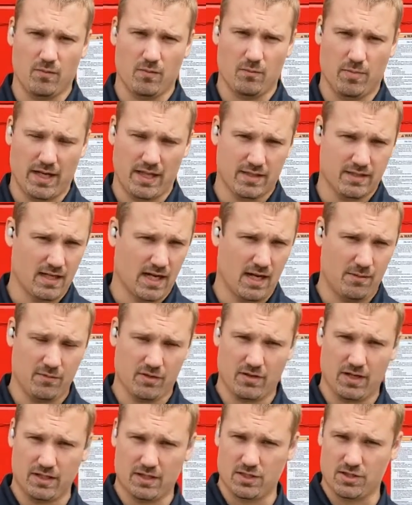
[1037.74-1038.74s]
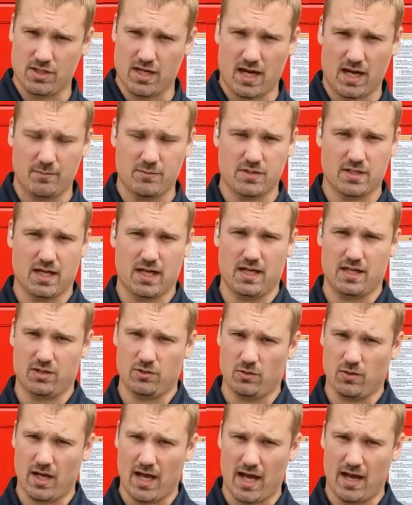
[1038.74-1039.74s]
By the time you're at the job site,
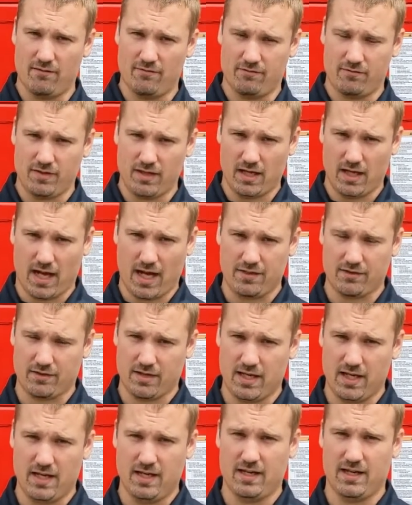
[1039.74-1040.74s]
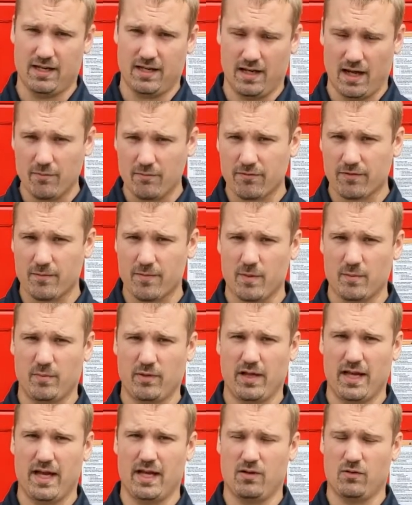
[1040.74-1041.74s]
you'll have either heated it up from the
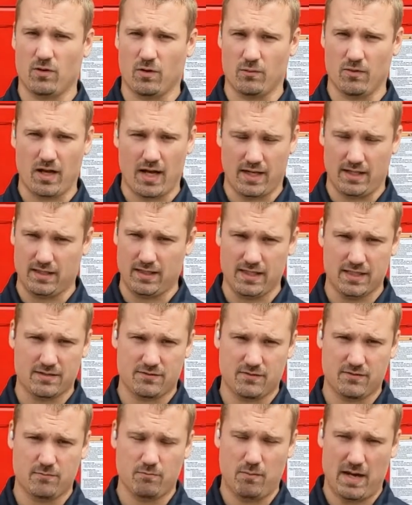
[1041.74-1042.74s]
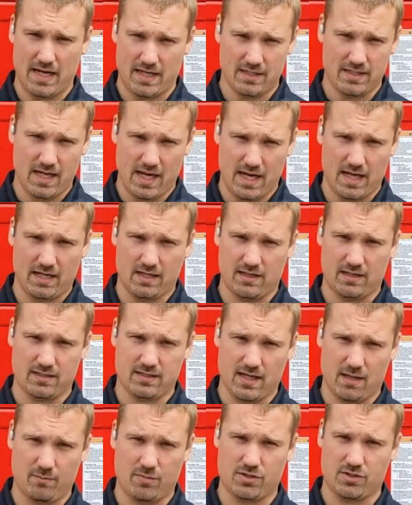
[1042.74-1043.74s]
plant or at least maintained the
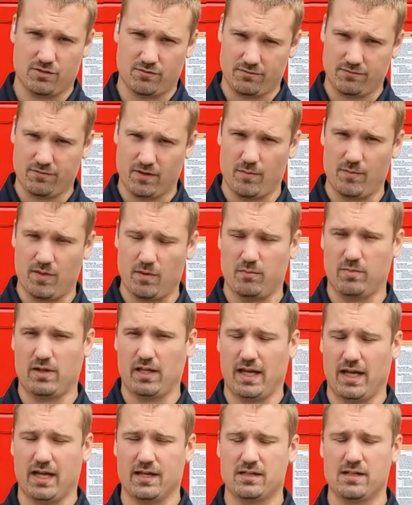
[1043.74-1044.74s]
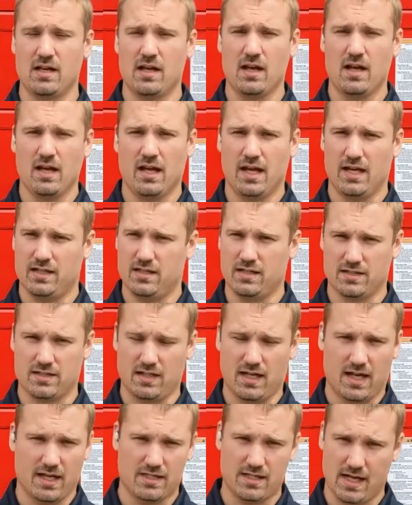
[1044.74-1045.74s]
temperature from the plant. It does
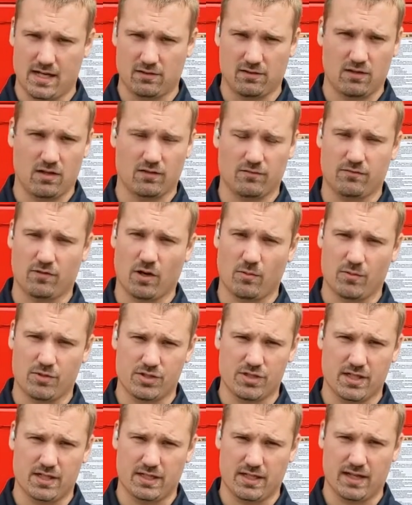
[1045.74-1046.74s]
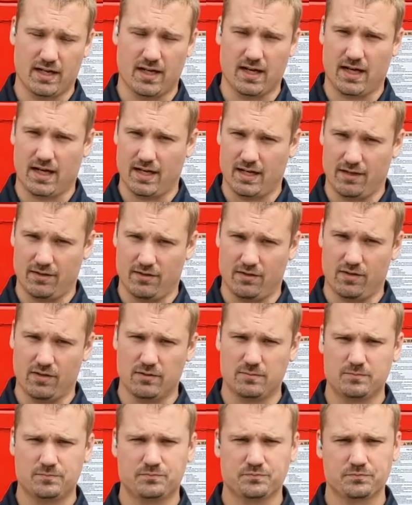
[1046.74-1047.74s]
not take long for our machine to get hot at
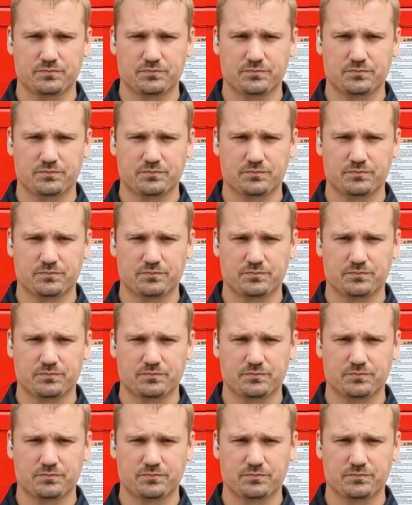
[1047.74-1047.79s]
all.